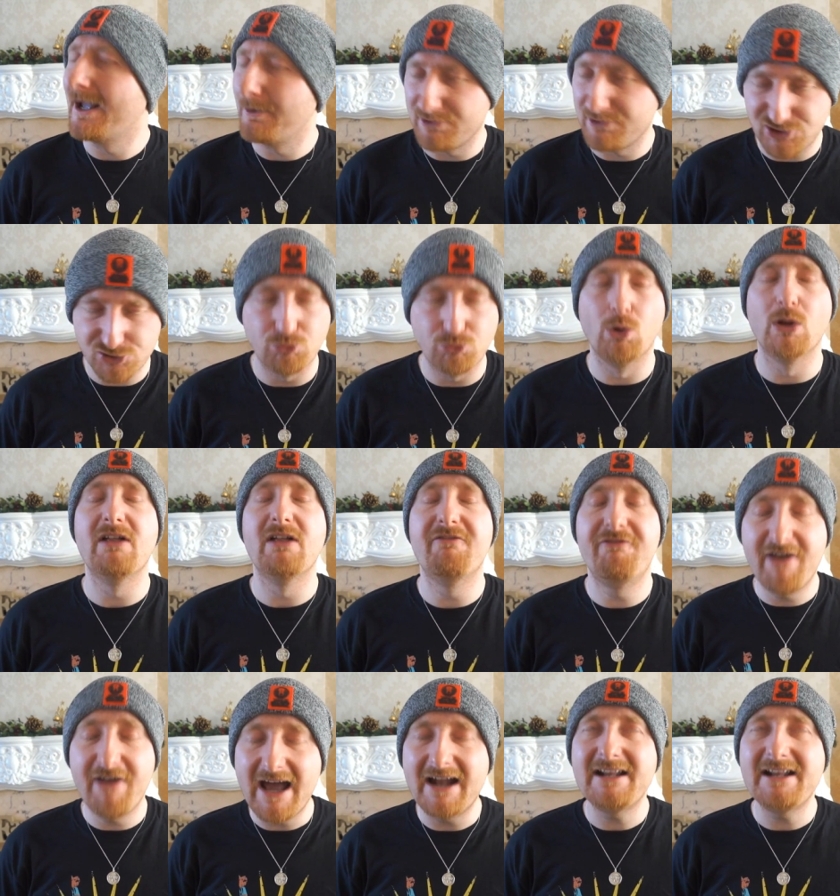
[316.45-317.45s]
I wish you all a
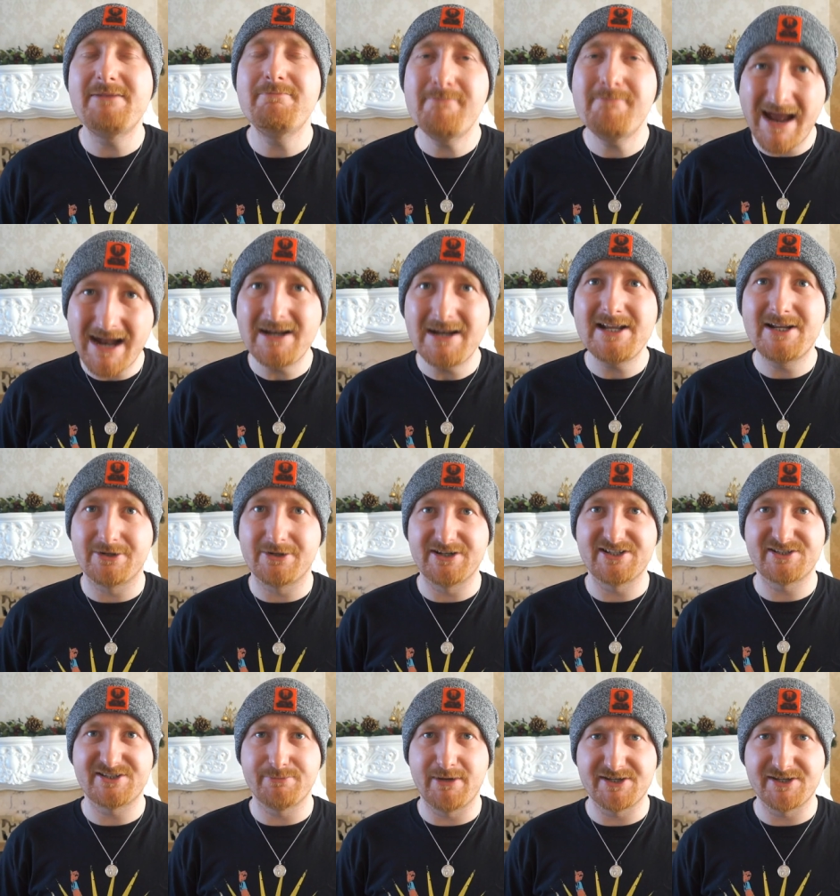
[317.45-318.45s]
very Merry
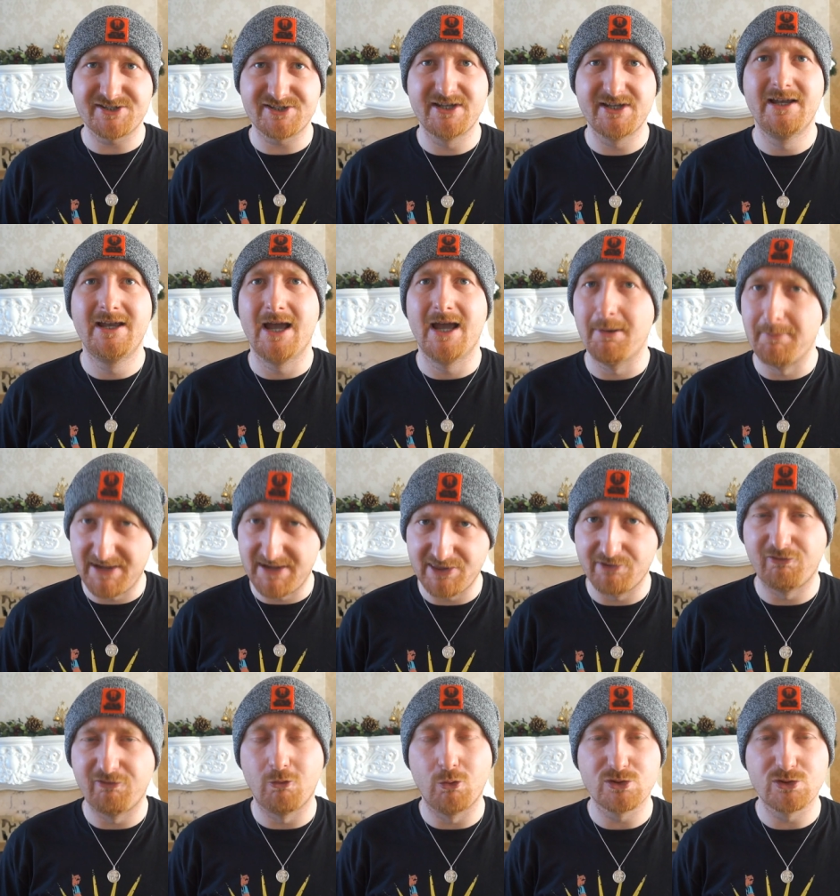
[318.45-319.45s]
Christmas, and may
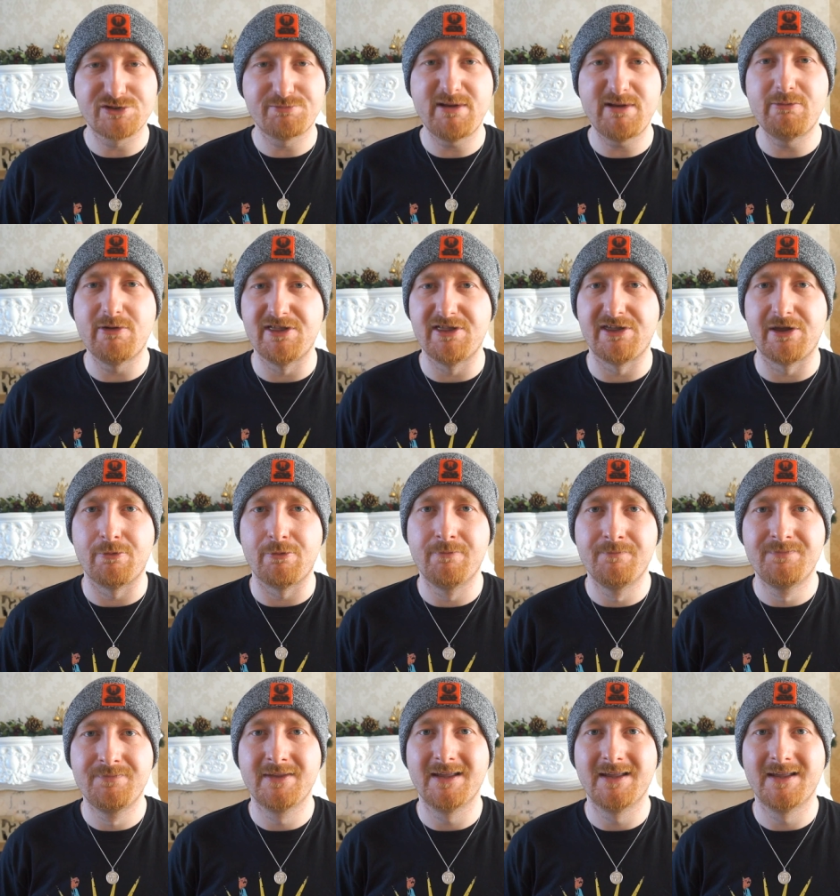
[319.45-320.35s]
the Force be with you.